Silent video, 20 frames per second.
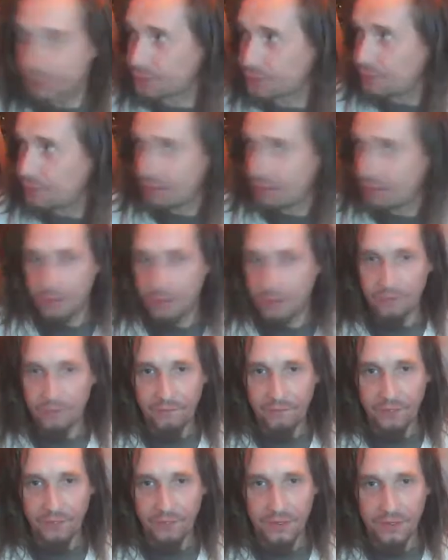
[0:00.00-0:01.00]
a
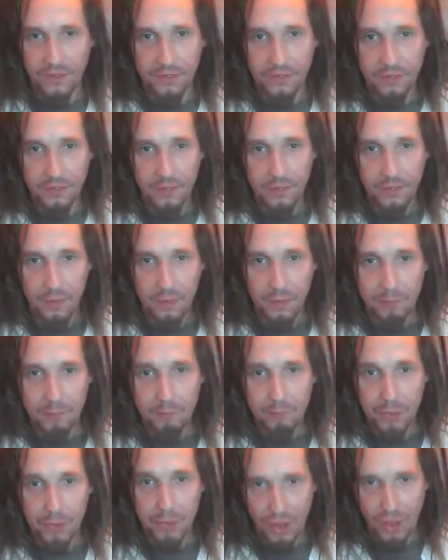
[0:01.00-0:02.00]
fucking
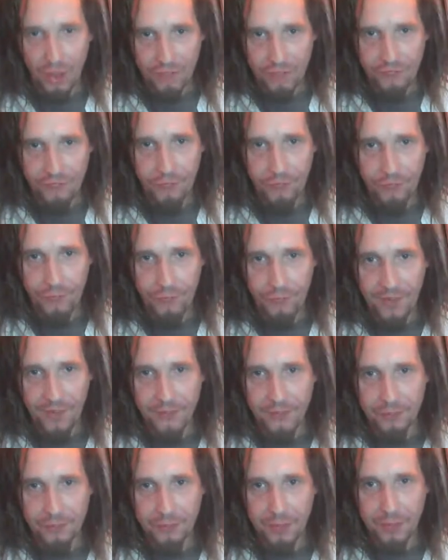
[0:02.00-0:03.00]
plus
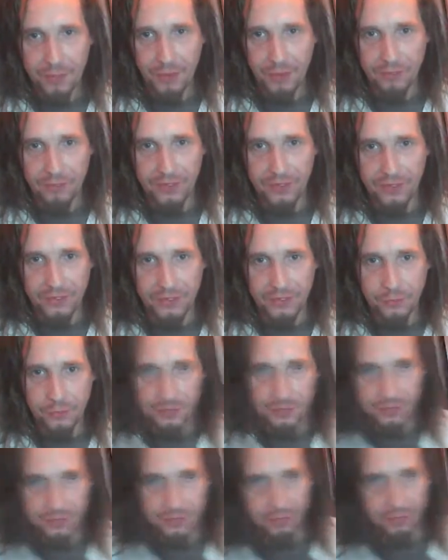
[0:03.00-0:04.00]
£2,000 classical
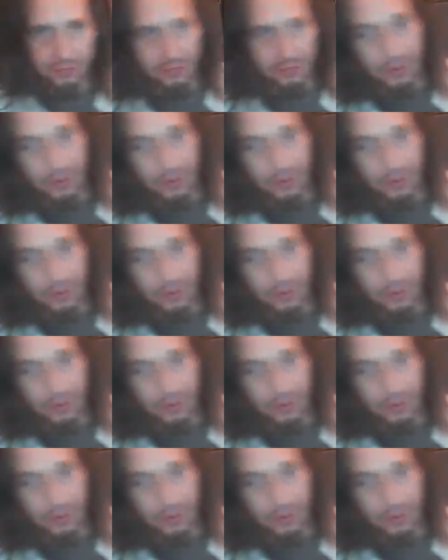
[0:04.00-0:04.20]
guitar,